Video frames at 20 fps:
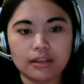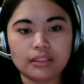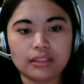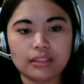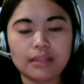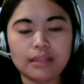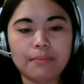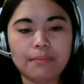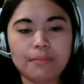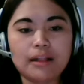
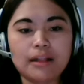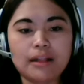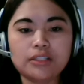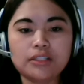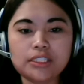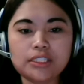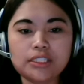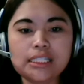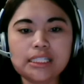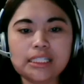The
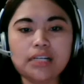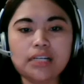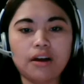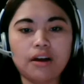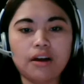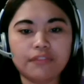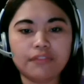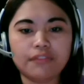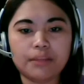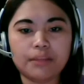ballooning
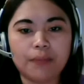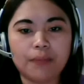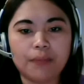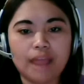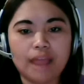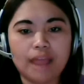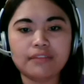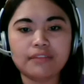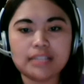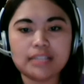of the
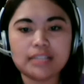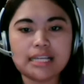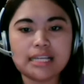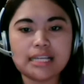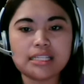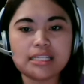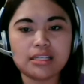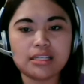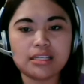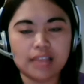
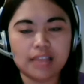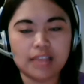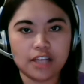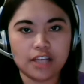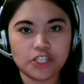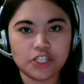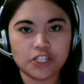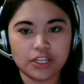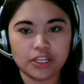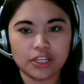privatized
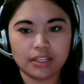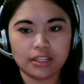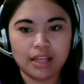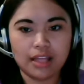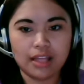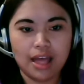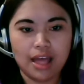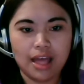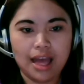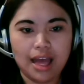detention
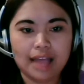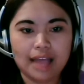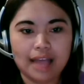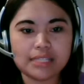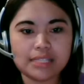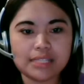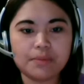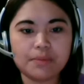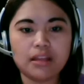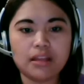
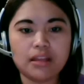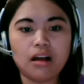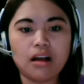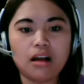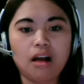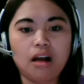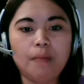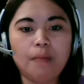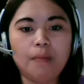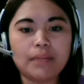has been
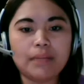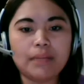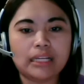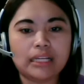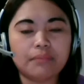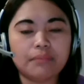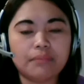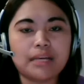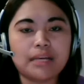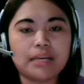
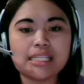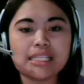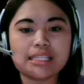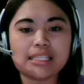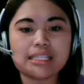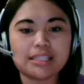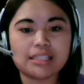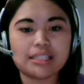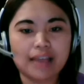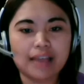accompanied by
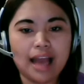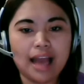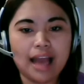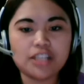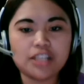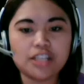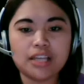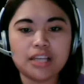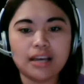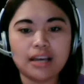
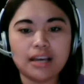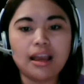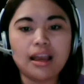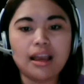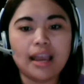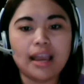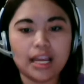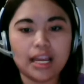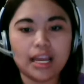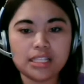scathing
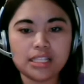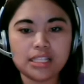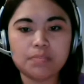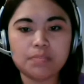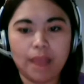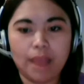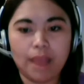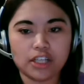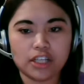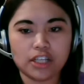
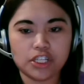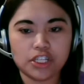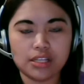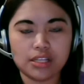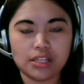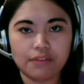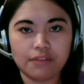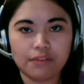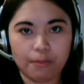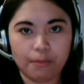
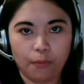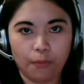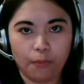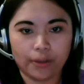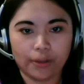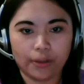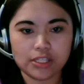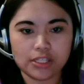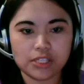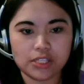inspection
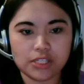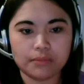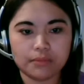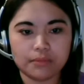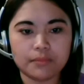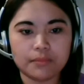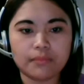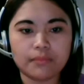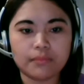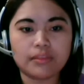reports,
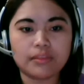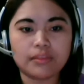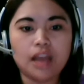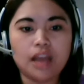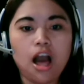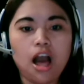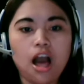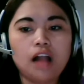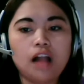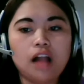
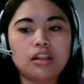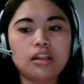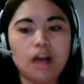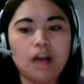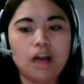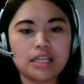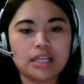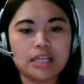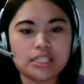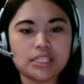
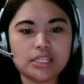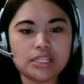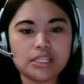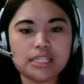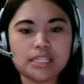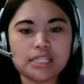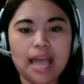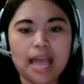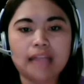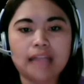
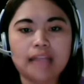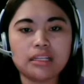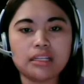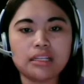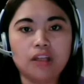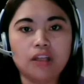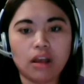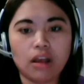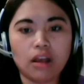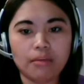lawsuits, and the
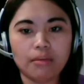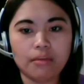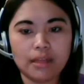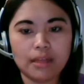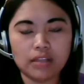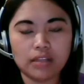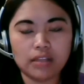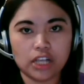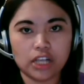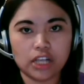
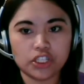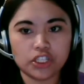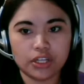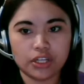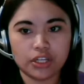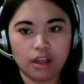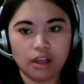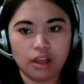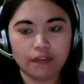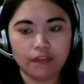
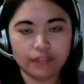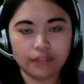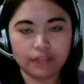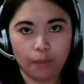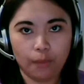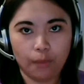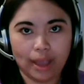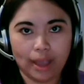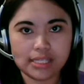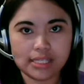documentation of the
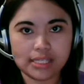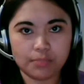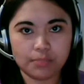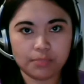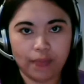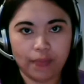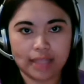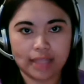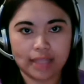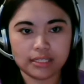
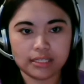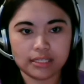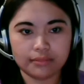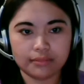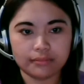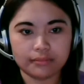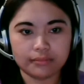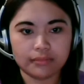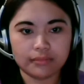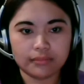widespread
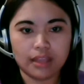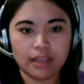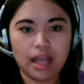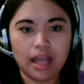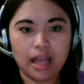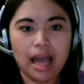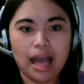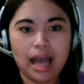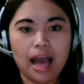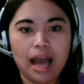
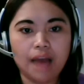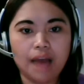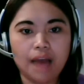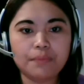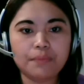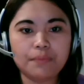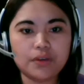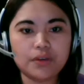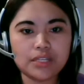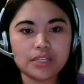
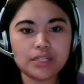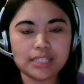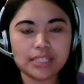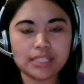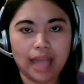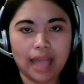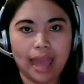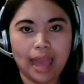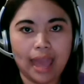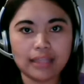abuse
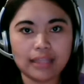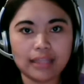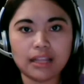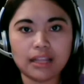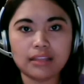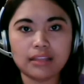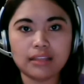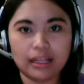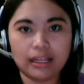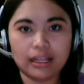and
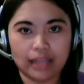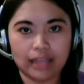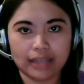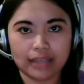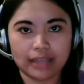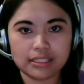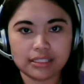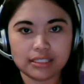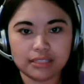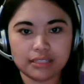
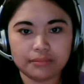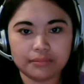neglect,